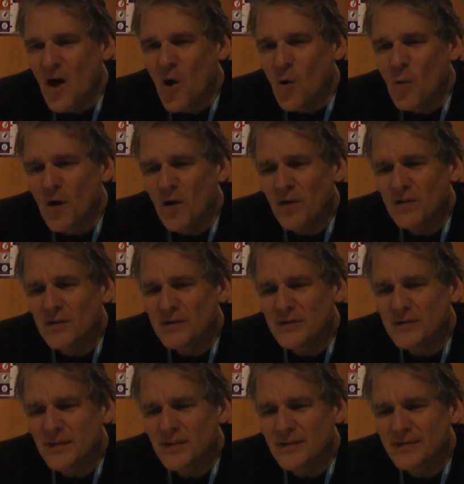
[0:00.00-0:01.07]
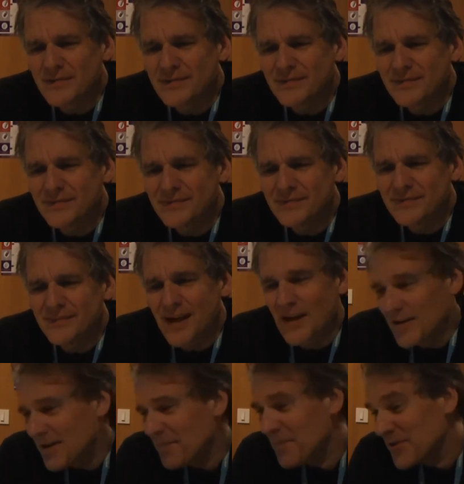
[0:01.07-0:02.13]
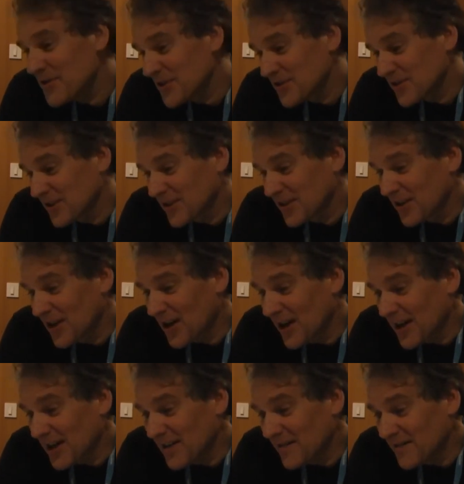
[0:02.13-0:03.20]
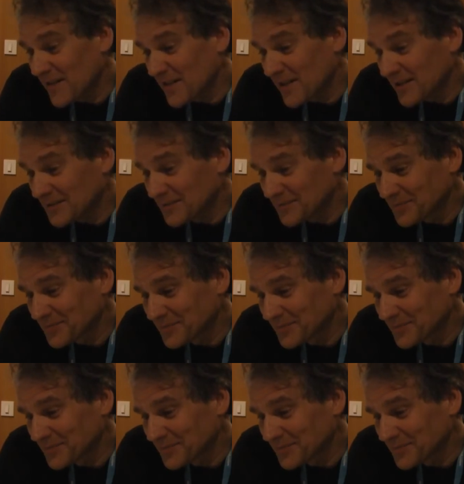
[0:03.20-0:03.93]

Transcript: Well, now Nimbus is kind of an